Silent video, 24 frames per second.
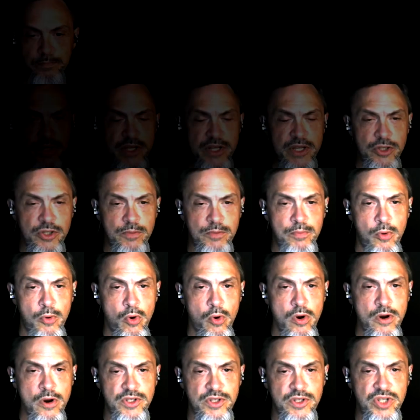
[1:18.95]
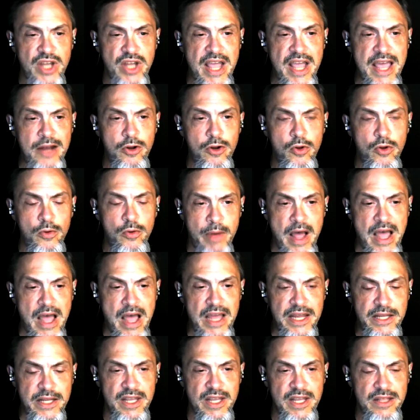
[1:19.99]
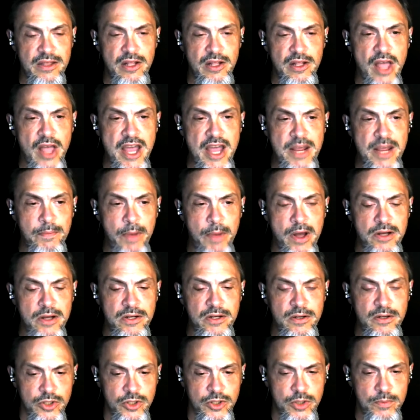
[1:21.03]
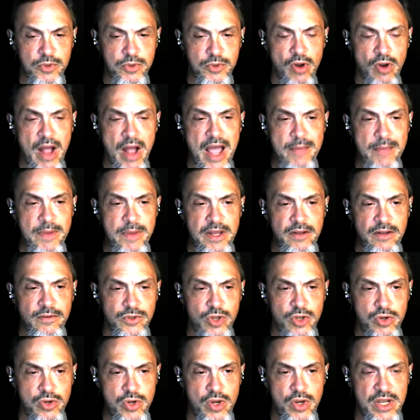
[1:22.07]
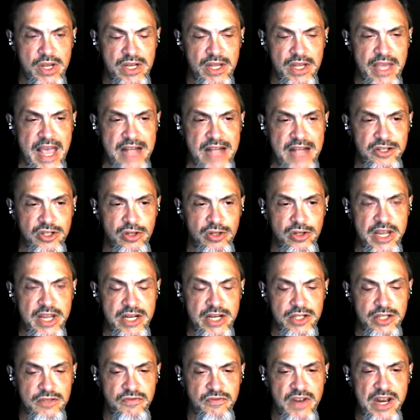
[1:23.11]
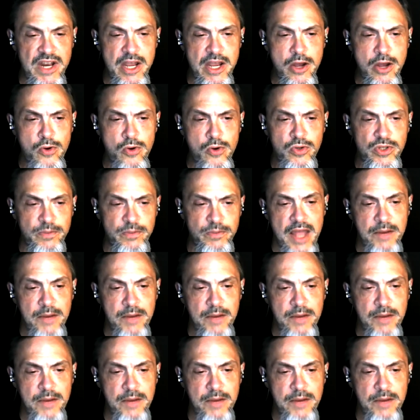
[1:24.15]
Please support the channel by hitting the like button, subscribing so you can catch the latest videos,